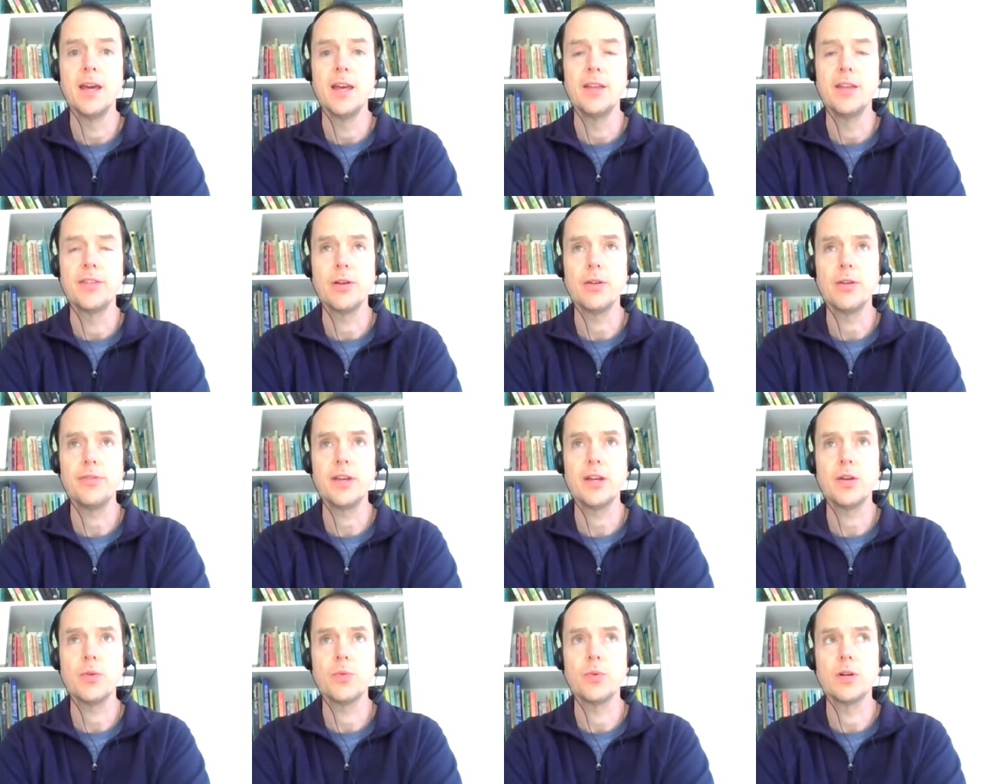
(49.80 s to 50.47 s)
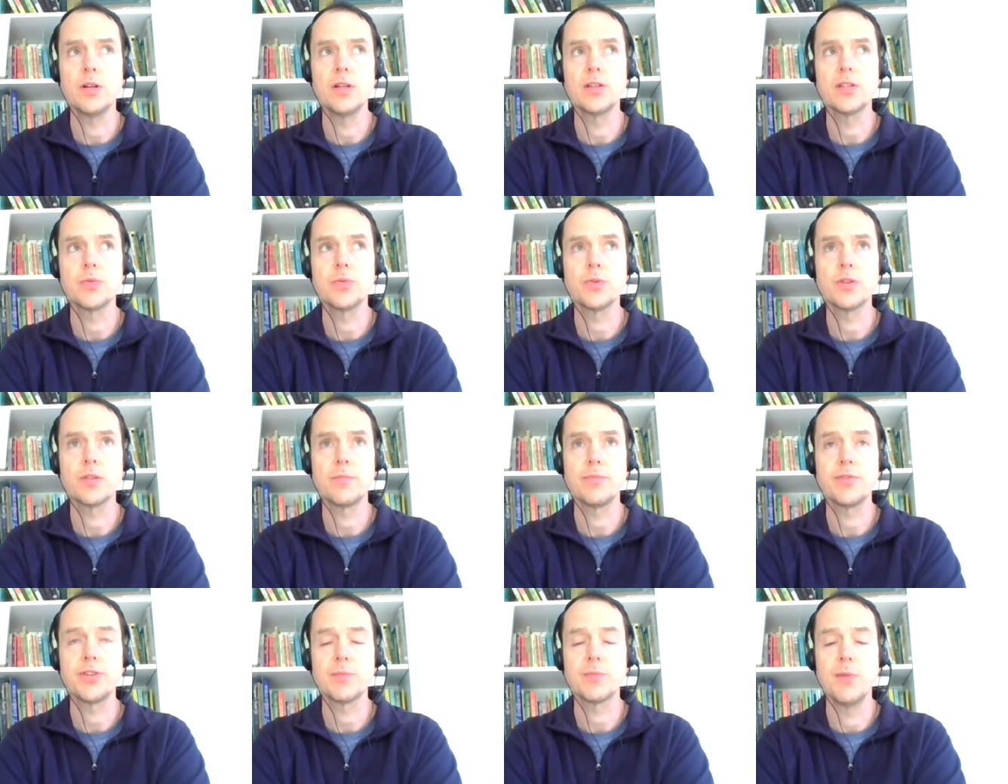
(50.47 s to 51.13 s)
The other thing was with
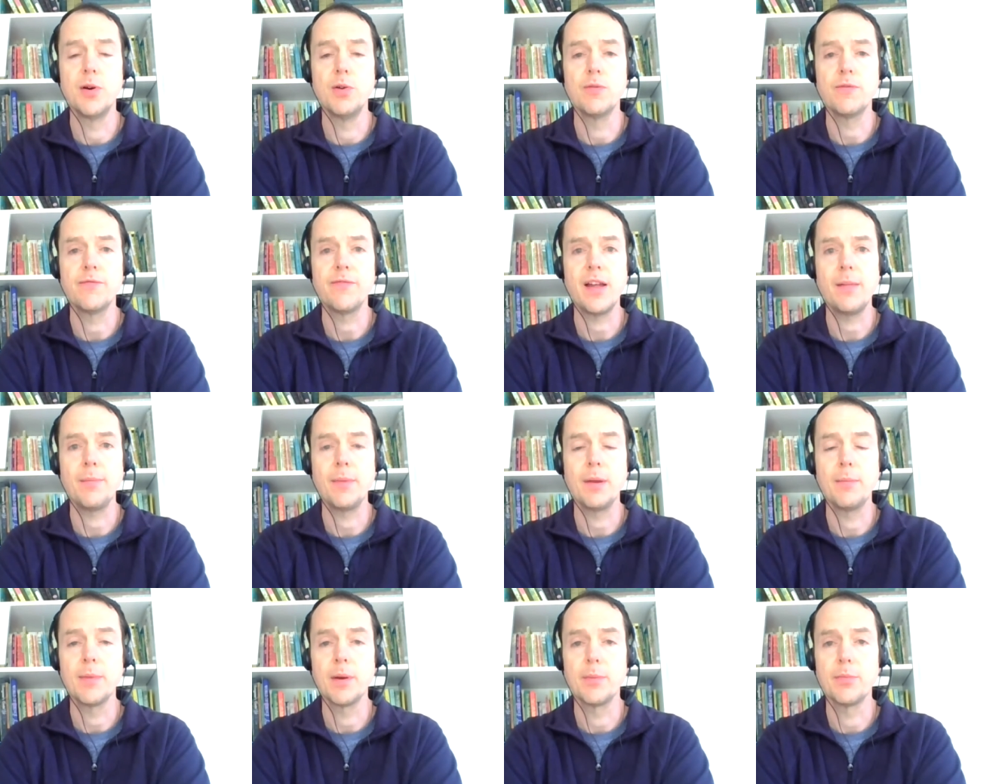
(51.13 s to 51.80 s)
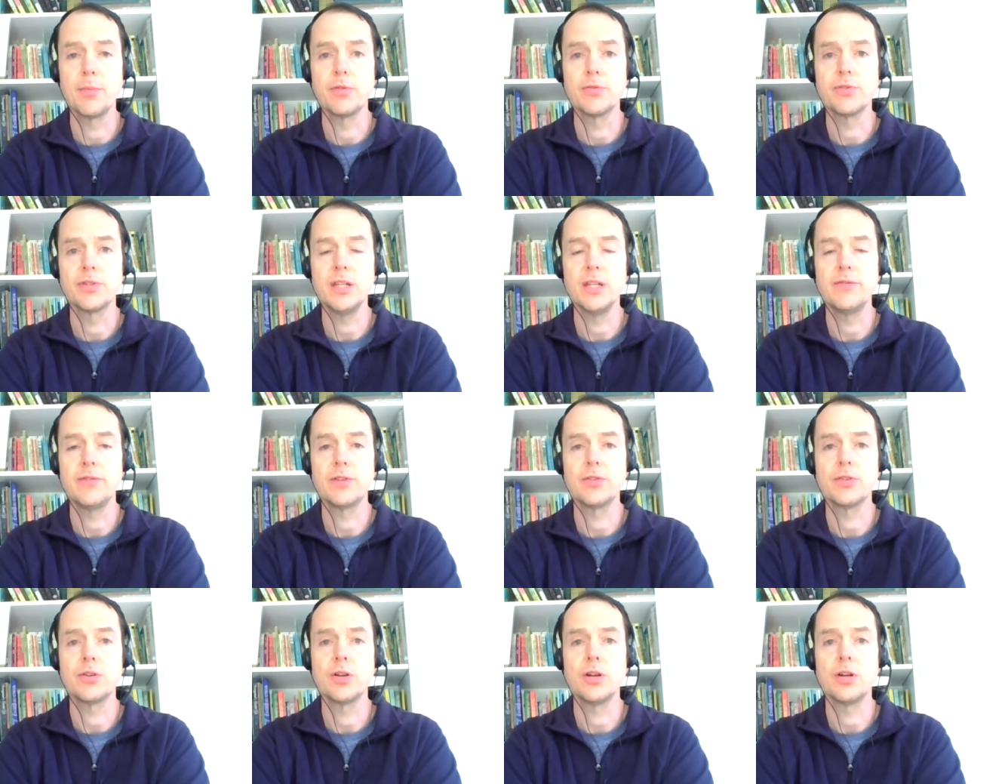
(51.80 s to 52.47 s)
just my own family members
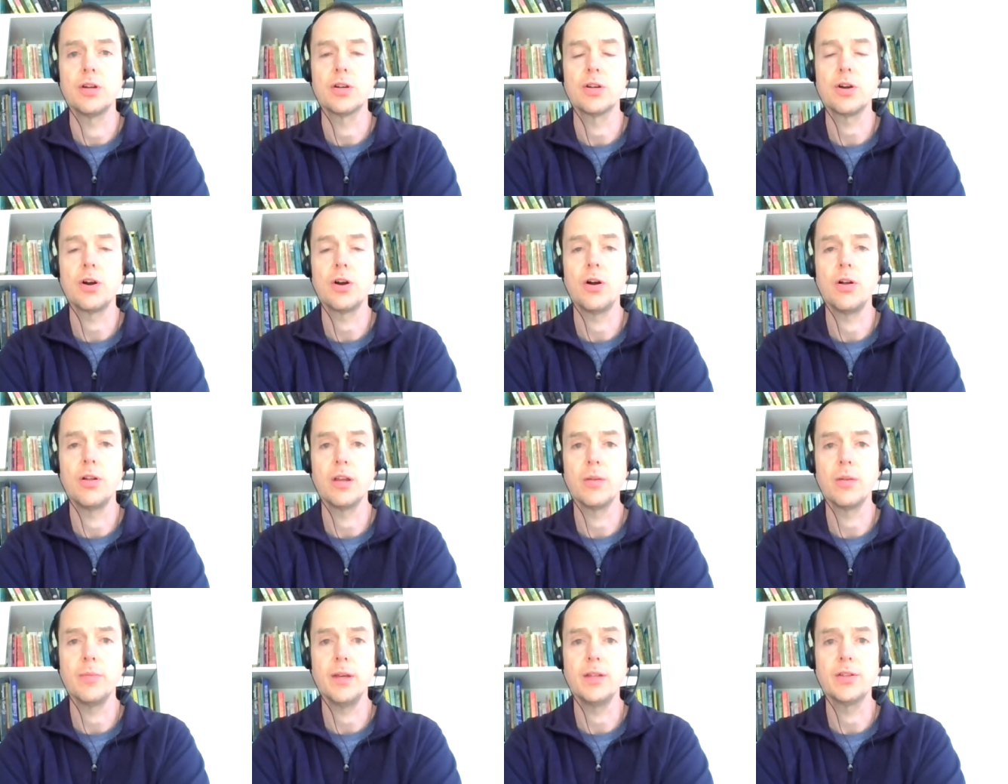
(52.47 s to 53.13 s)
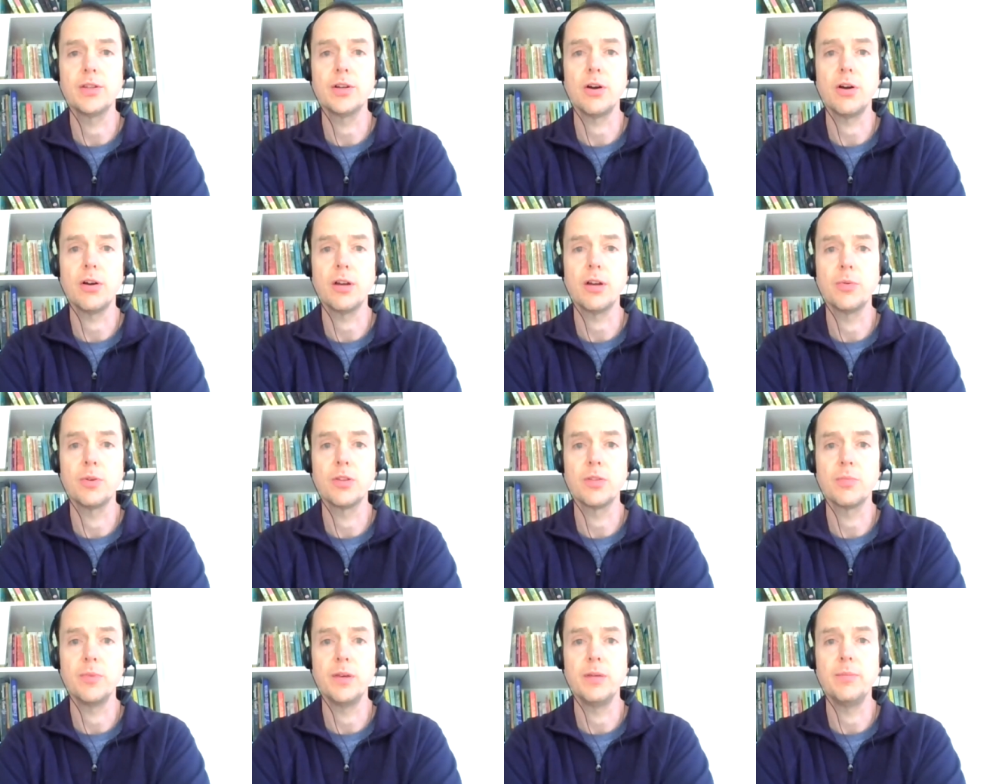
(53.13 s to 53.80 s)
even calling me, talking
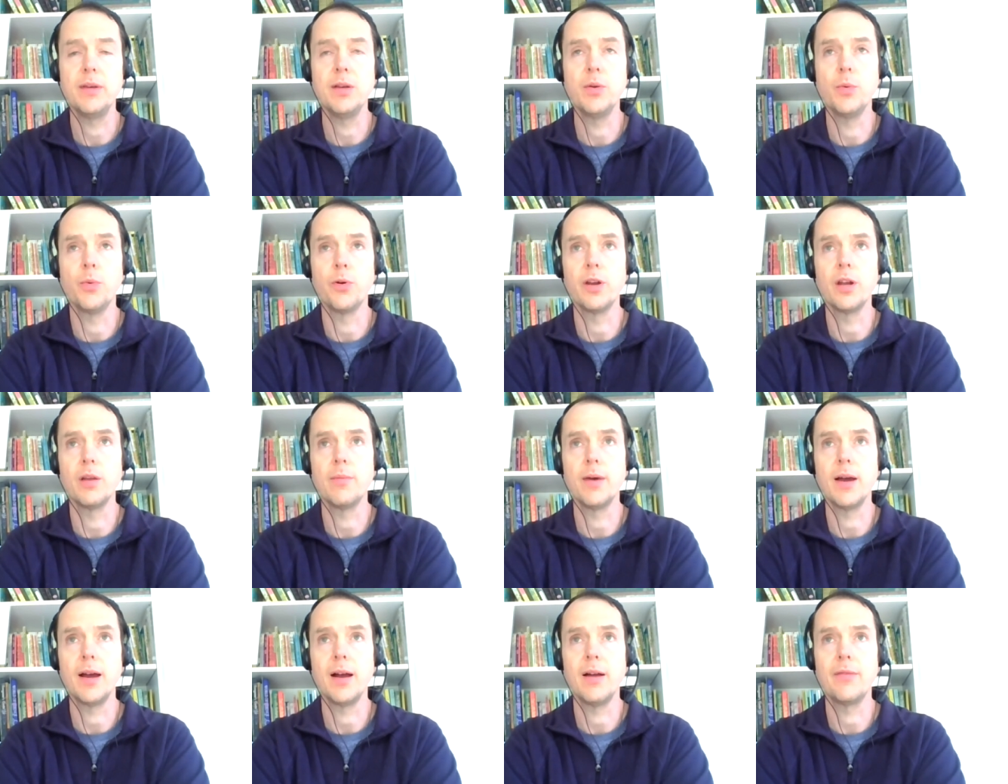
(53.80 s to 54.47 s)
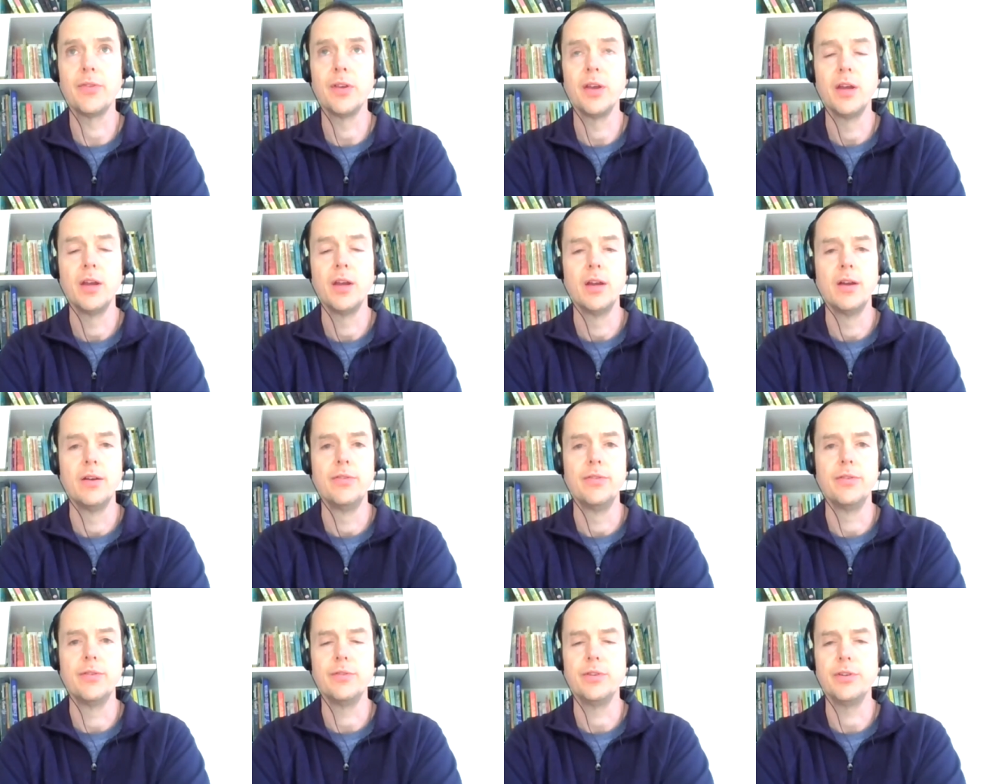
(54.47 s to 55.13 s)
with me, being worried about,
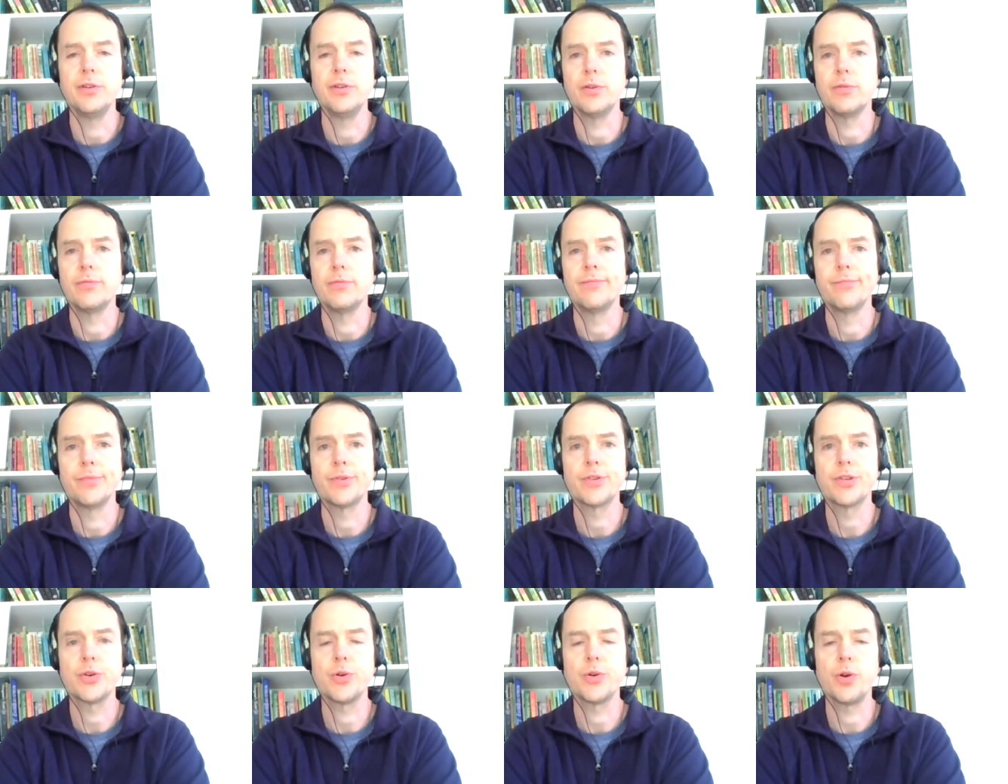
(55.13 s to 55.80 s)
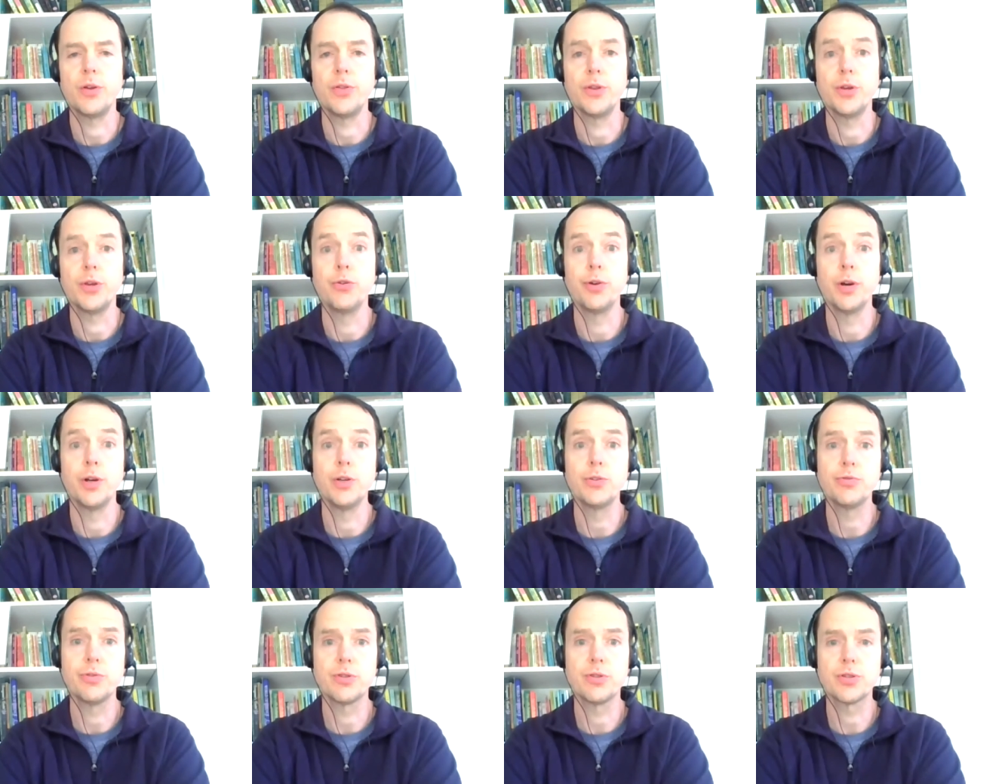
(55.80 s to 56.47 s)
the, you know, what's going on in the
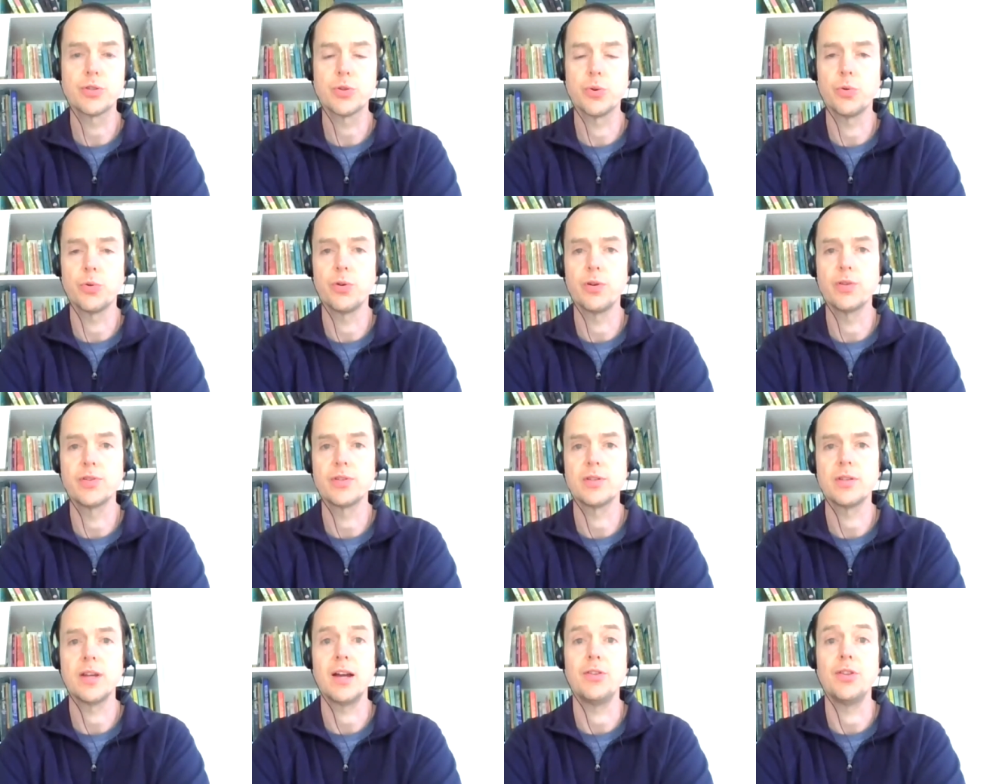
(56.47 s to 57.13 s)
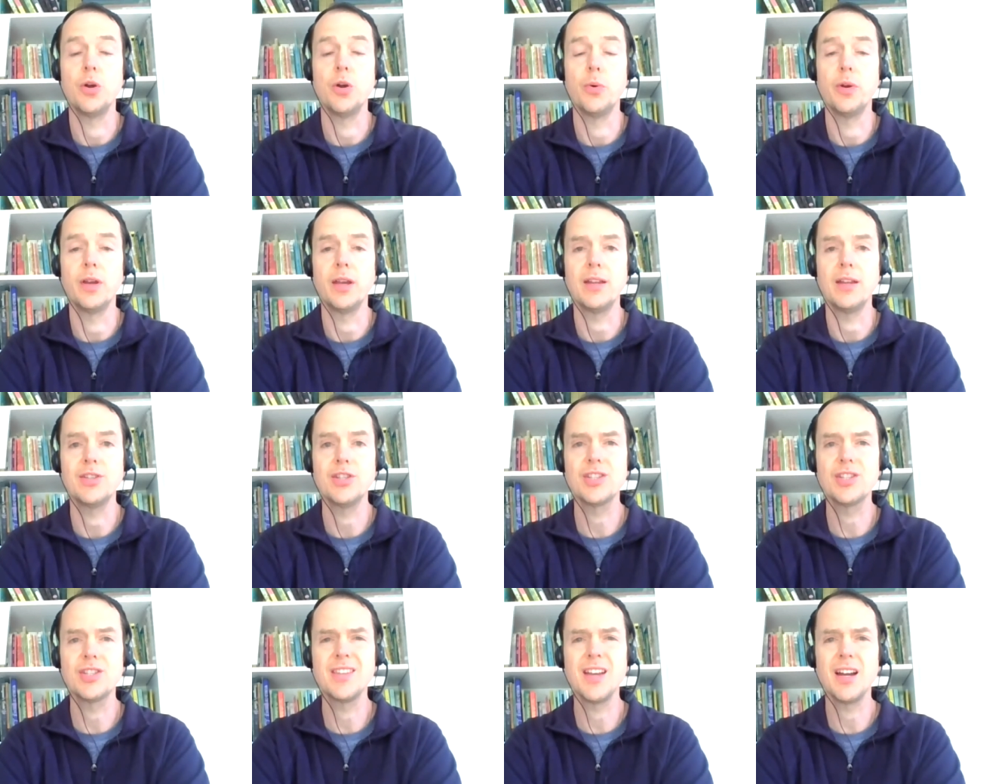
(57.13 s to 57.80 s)
grocery stores and not knowing,
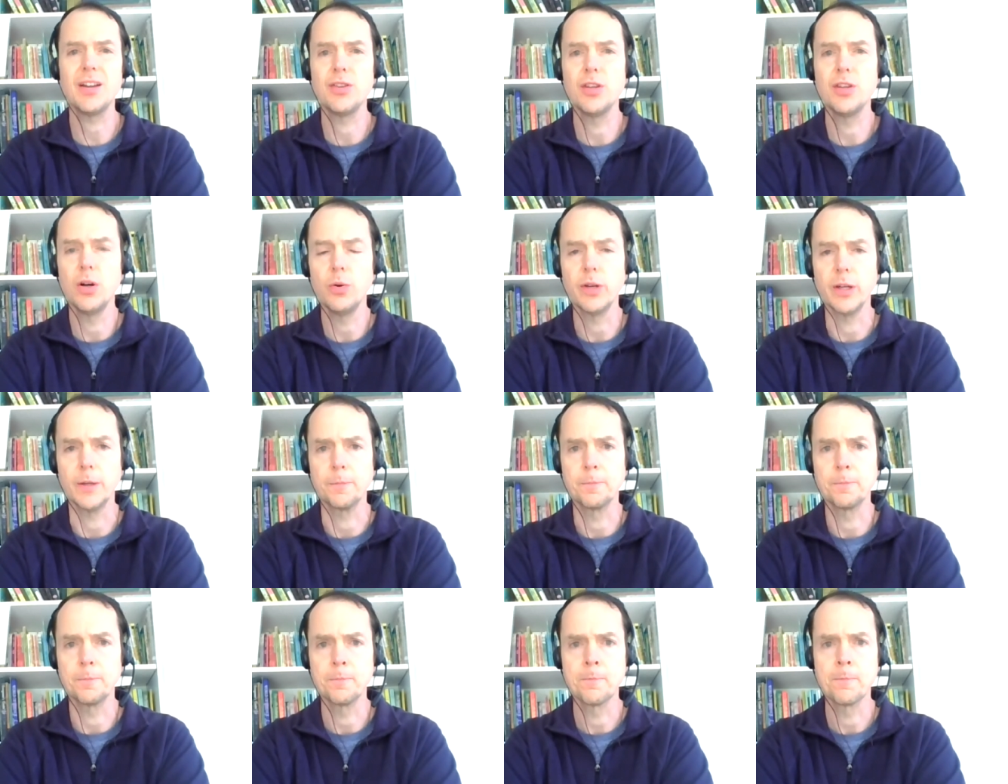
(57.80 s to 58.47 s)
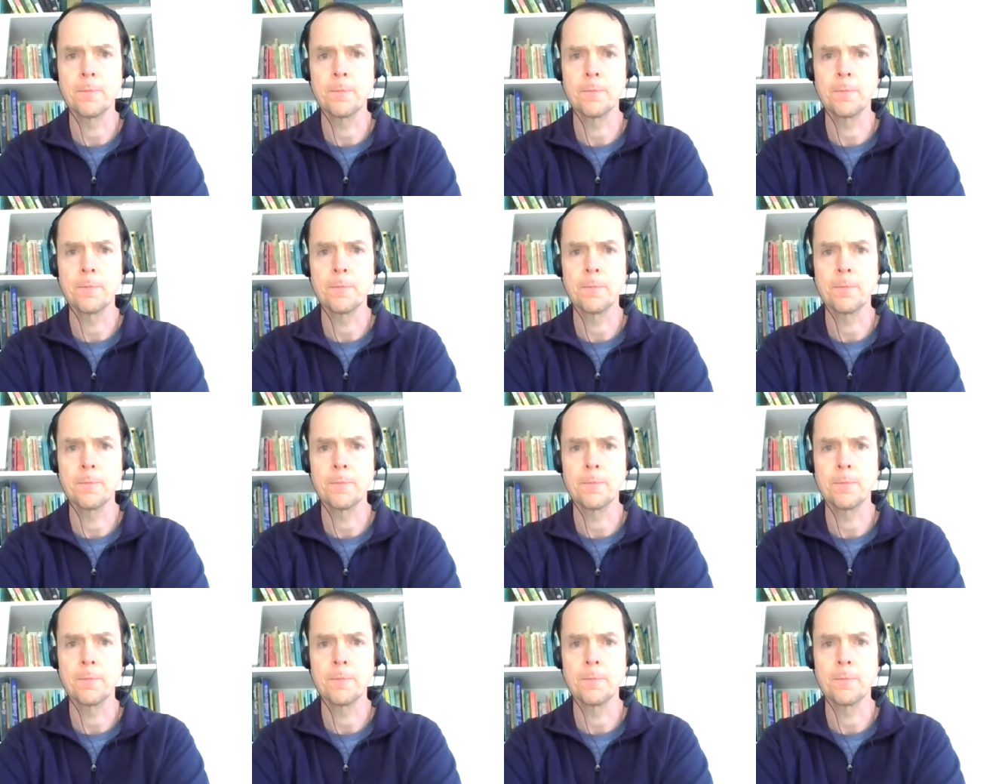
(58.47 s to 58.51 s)
just not knowing,